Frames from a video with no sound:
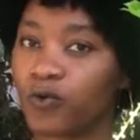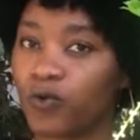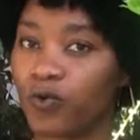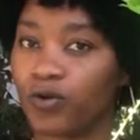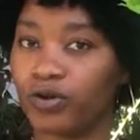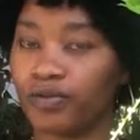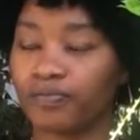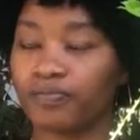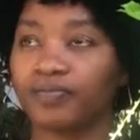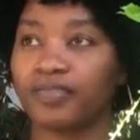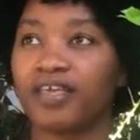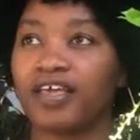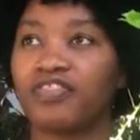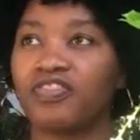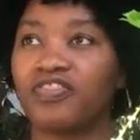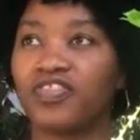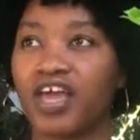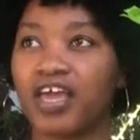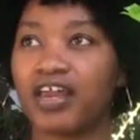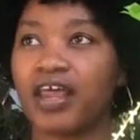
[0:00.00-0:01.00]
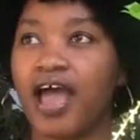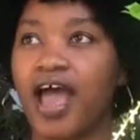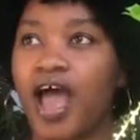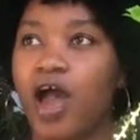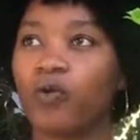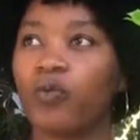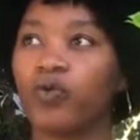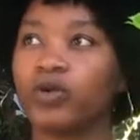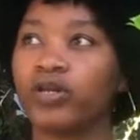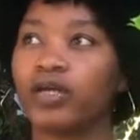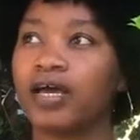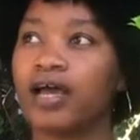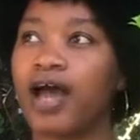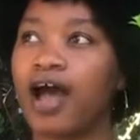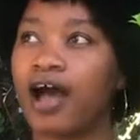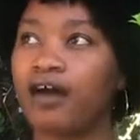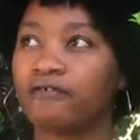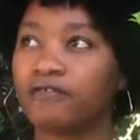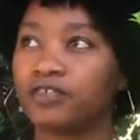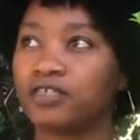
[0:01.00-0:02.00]
own, then I would
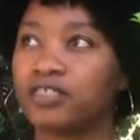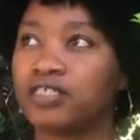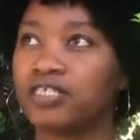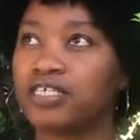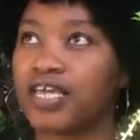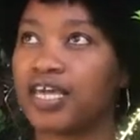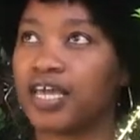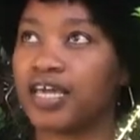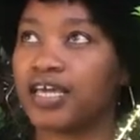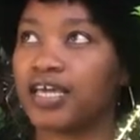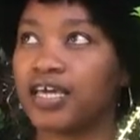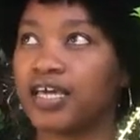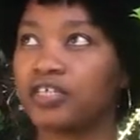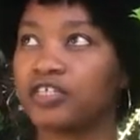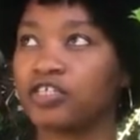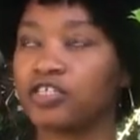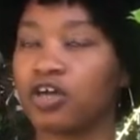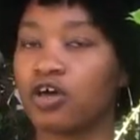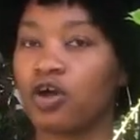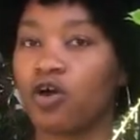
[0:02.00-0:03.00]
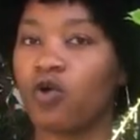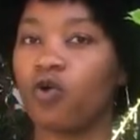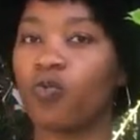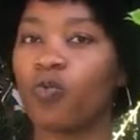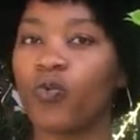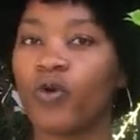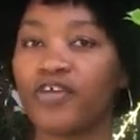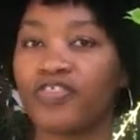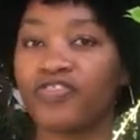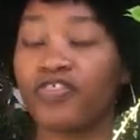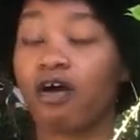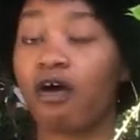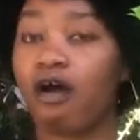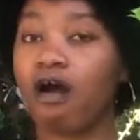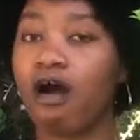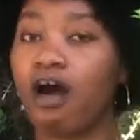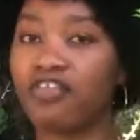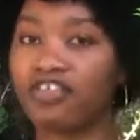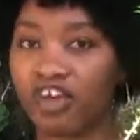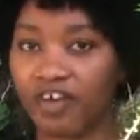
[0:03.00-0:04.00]
have to take it with
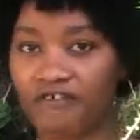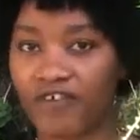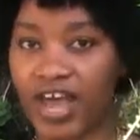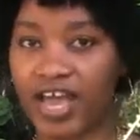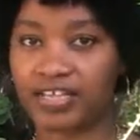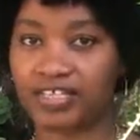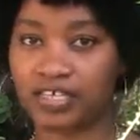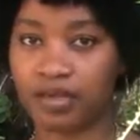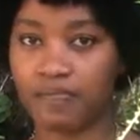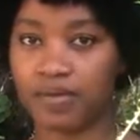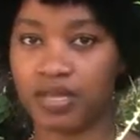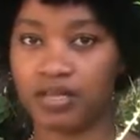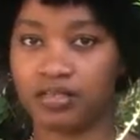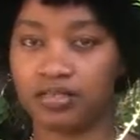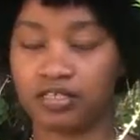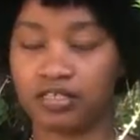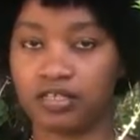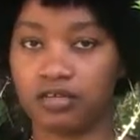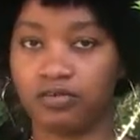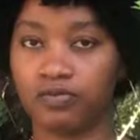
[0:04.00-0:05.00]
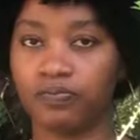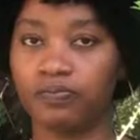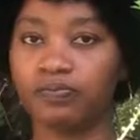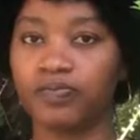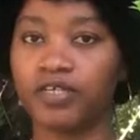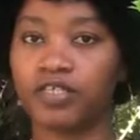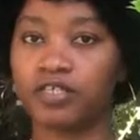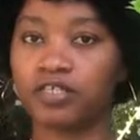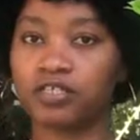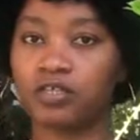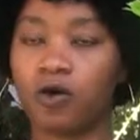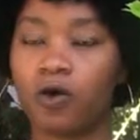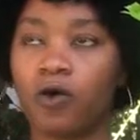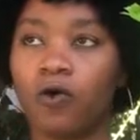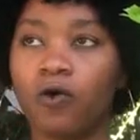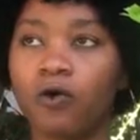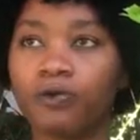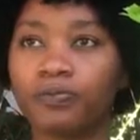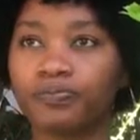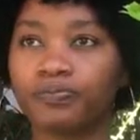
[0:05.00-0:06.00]
other vitamins.
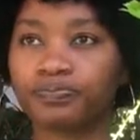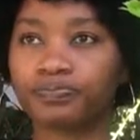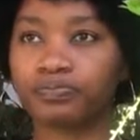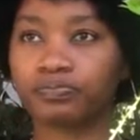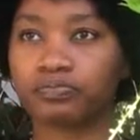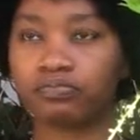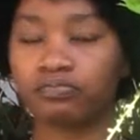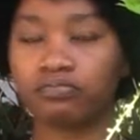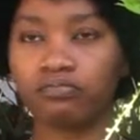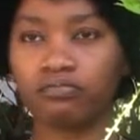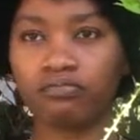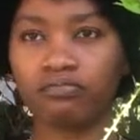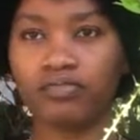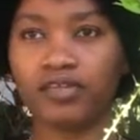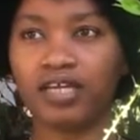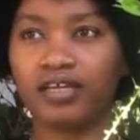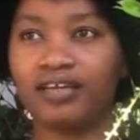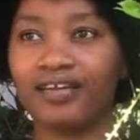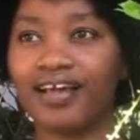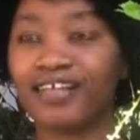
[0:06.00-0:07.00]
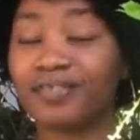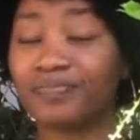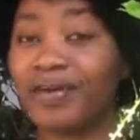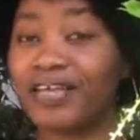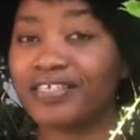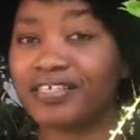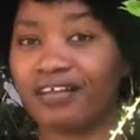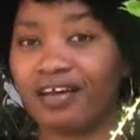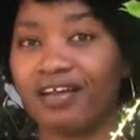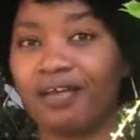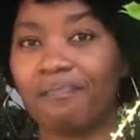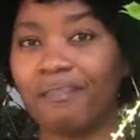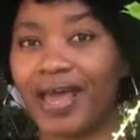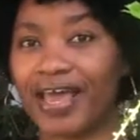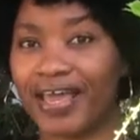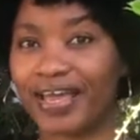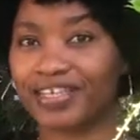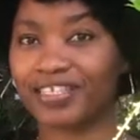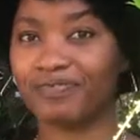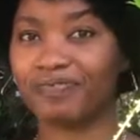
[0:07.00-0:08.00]
So that's basically
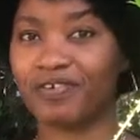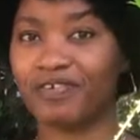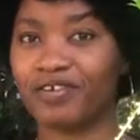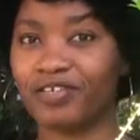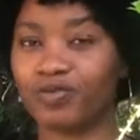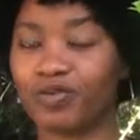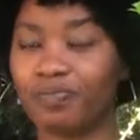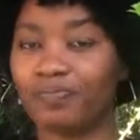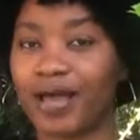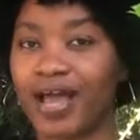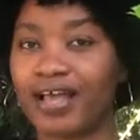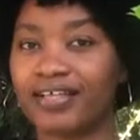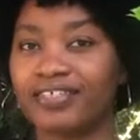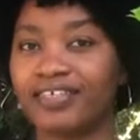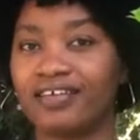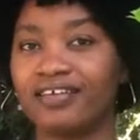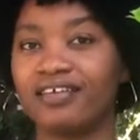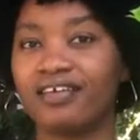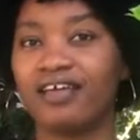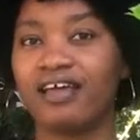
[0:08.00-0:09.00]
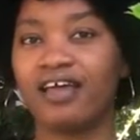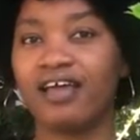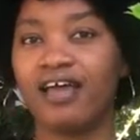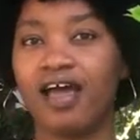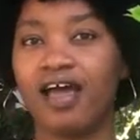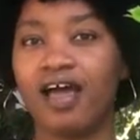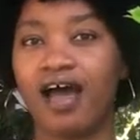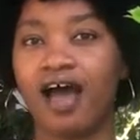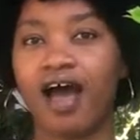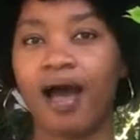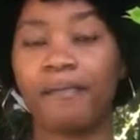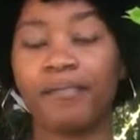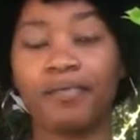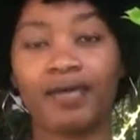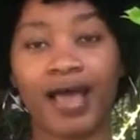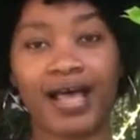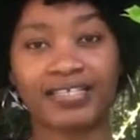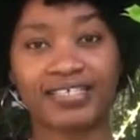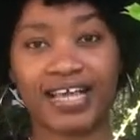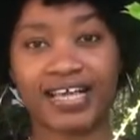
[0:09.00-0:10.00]
my experience with biotin.
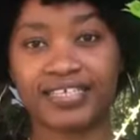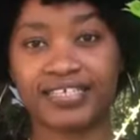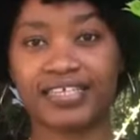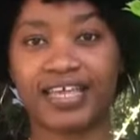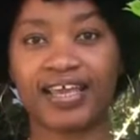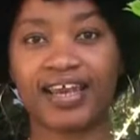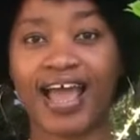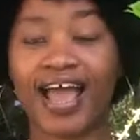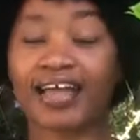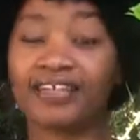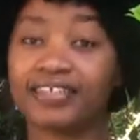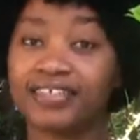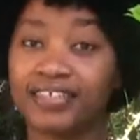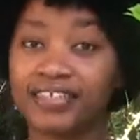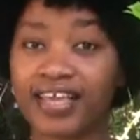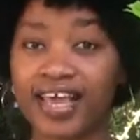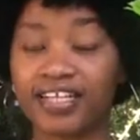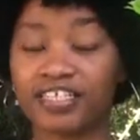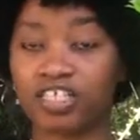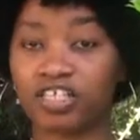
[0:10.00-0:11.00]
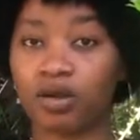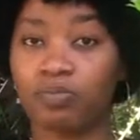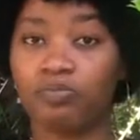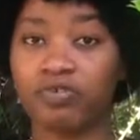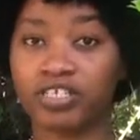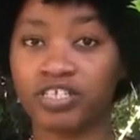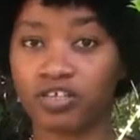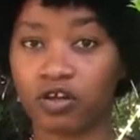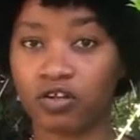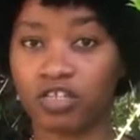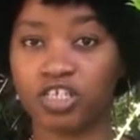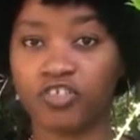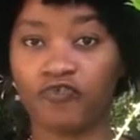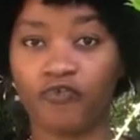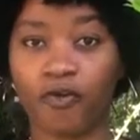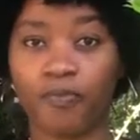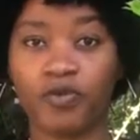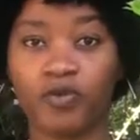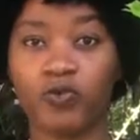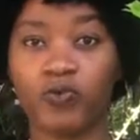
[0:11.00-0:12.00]
As I said, I did get some results
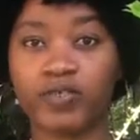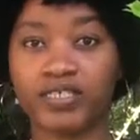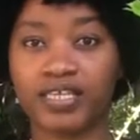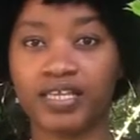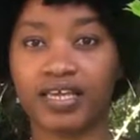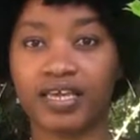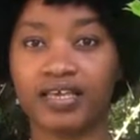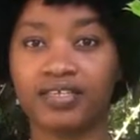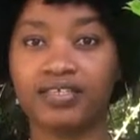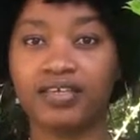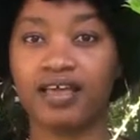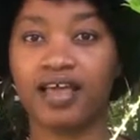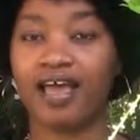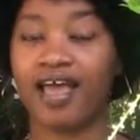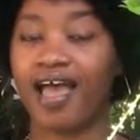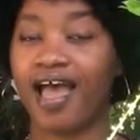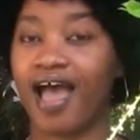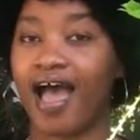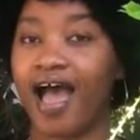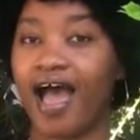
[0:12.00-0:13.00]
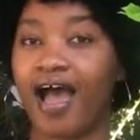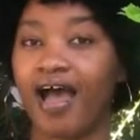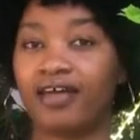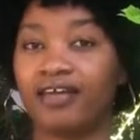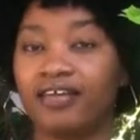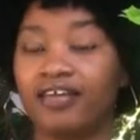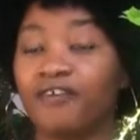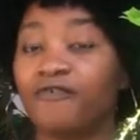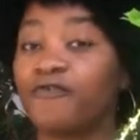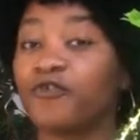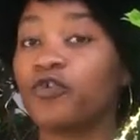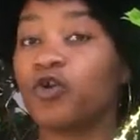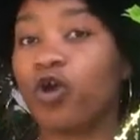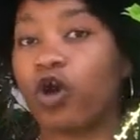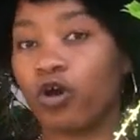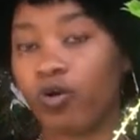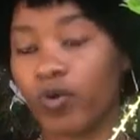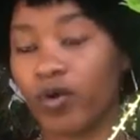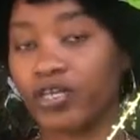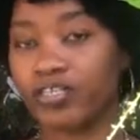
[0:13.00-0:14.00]
from using it, and if
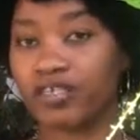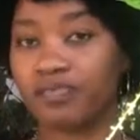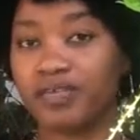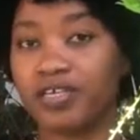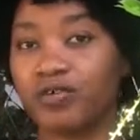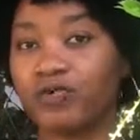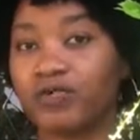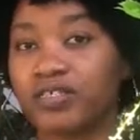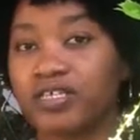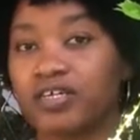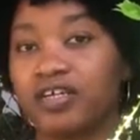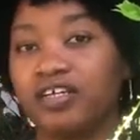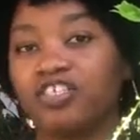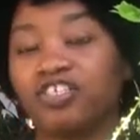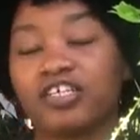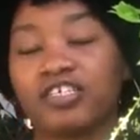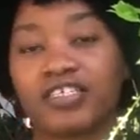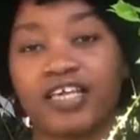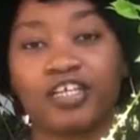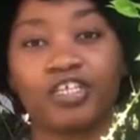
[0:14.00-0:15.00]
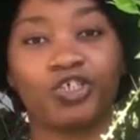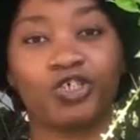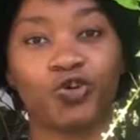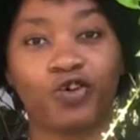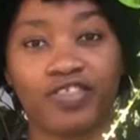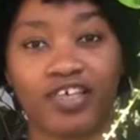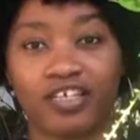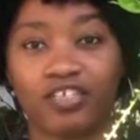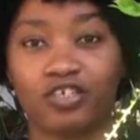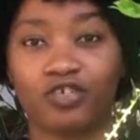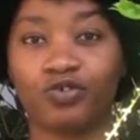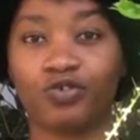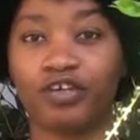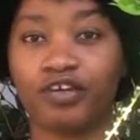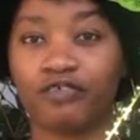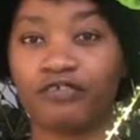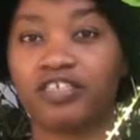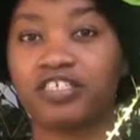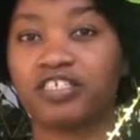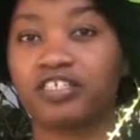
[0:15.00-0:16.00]
you're going to be using it, just ensure that you do
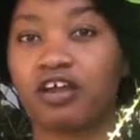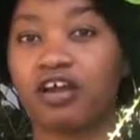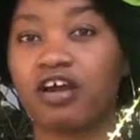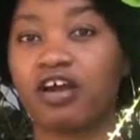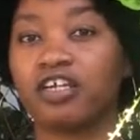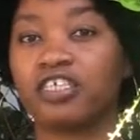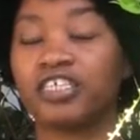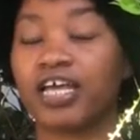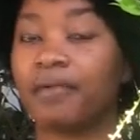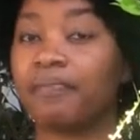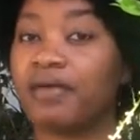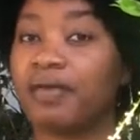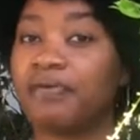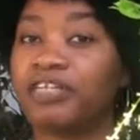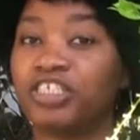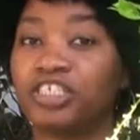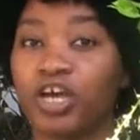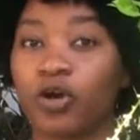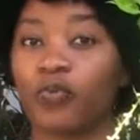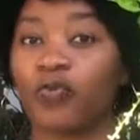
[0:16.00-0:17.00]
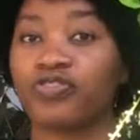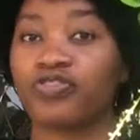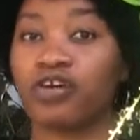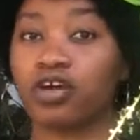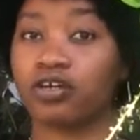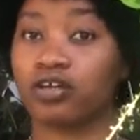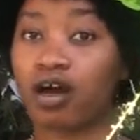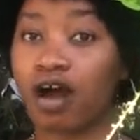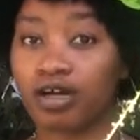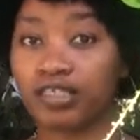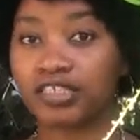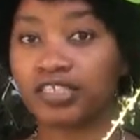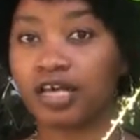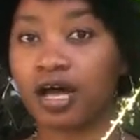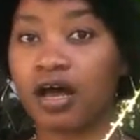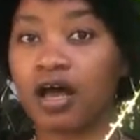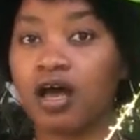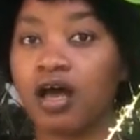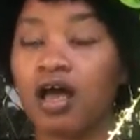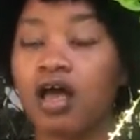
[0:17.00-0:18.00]
your research and maybe check with your
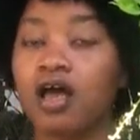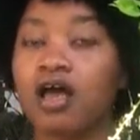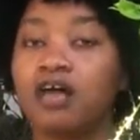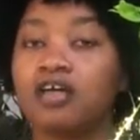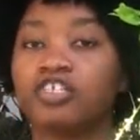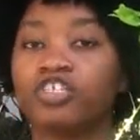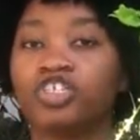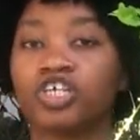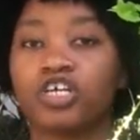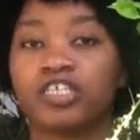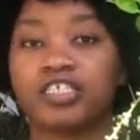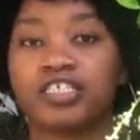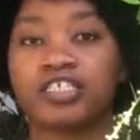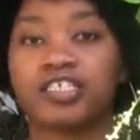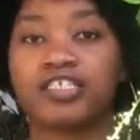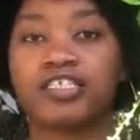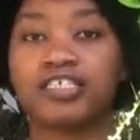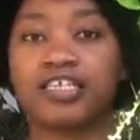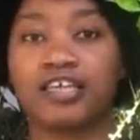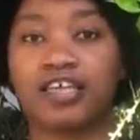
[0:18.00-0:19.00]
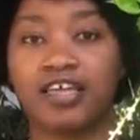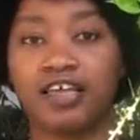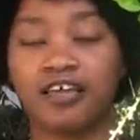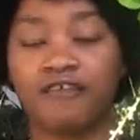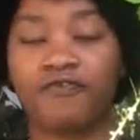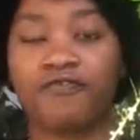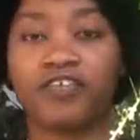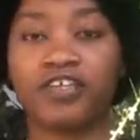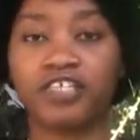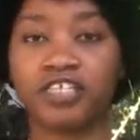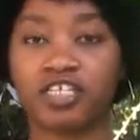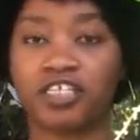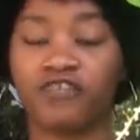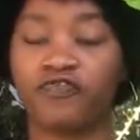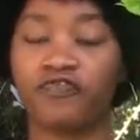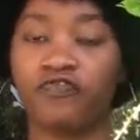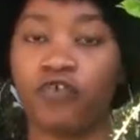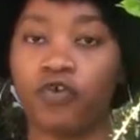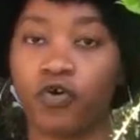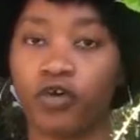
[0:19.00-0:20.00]
doctor just to see if this is
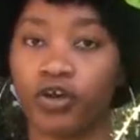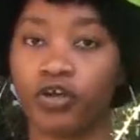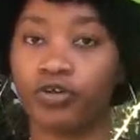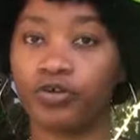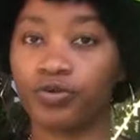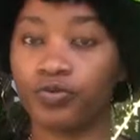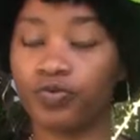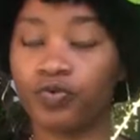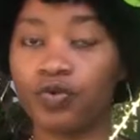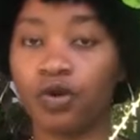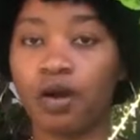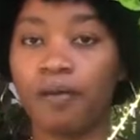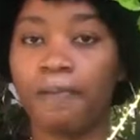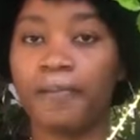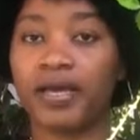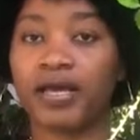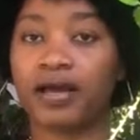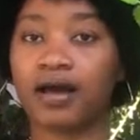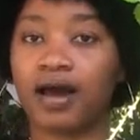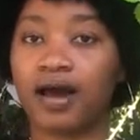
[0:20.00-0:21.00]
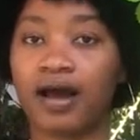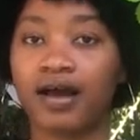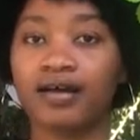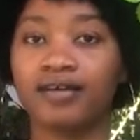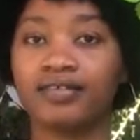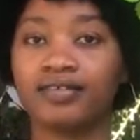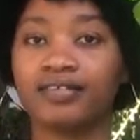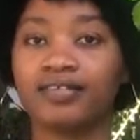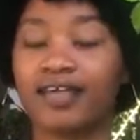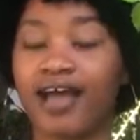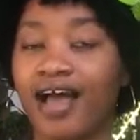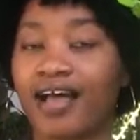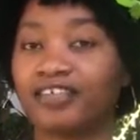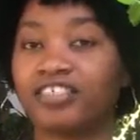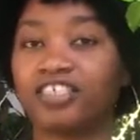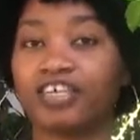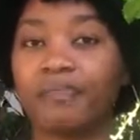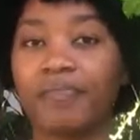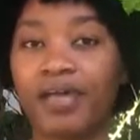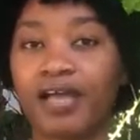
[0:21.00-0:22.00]
for you, because
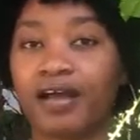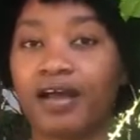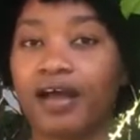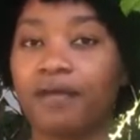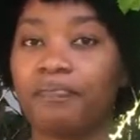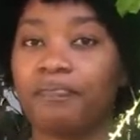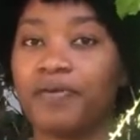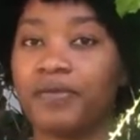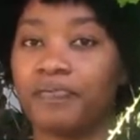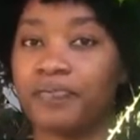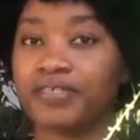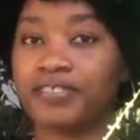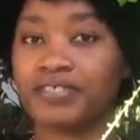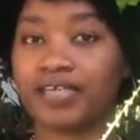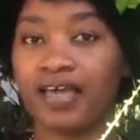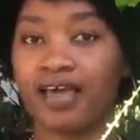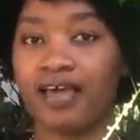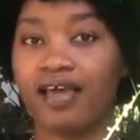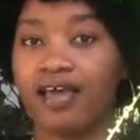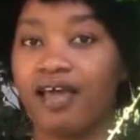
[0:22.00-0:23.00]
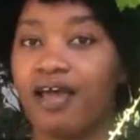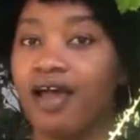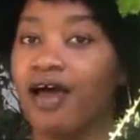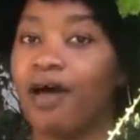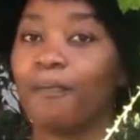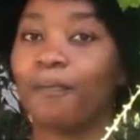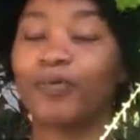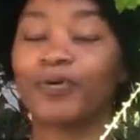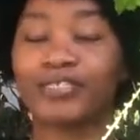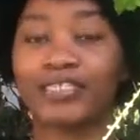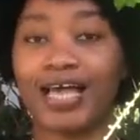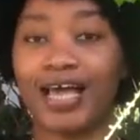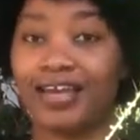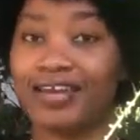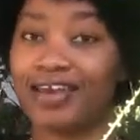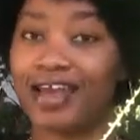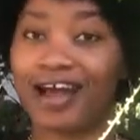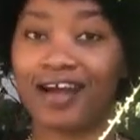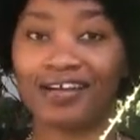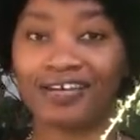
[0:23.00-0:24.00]
as Jamaican people say, puss
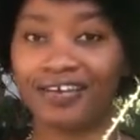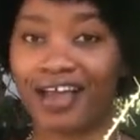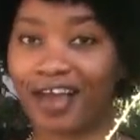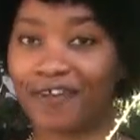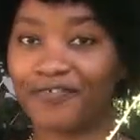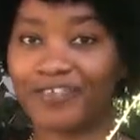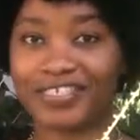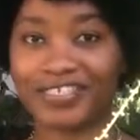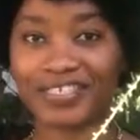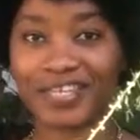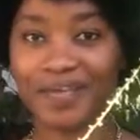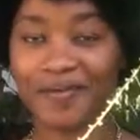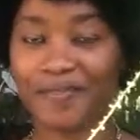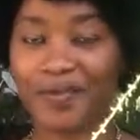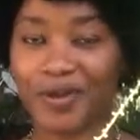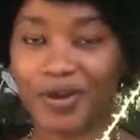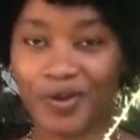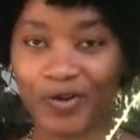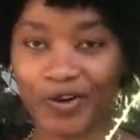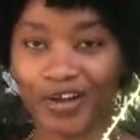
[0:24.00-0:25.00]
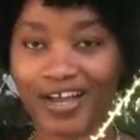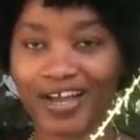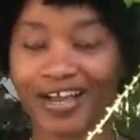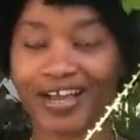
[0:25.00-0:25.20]
and dog now have the same luck,